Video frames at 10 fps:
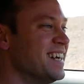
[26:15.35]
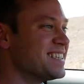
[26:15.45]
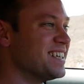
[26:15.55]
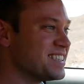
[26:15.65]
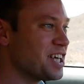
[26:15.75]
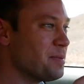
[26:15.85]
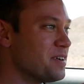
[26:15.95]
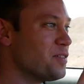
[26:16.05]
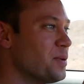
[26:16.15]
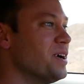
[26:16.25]
So there's a little bit
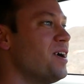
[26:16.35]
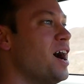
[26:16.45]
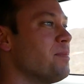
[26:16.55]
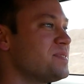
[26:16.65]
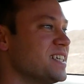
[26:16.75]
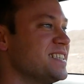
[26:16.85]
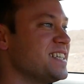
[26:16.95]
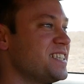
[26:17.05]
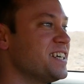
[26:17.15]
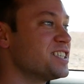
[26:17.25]
hop sensation there.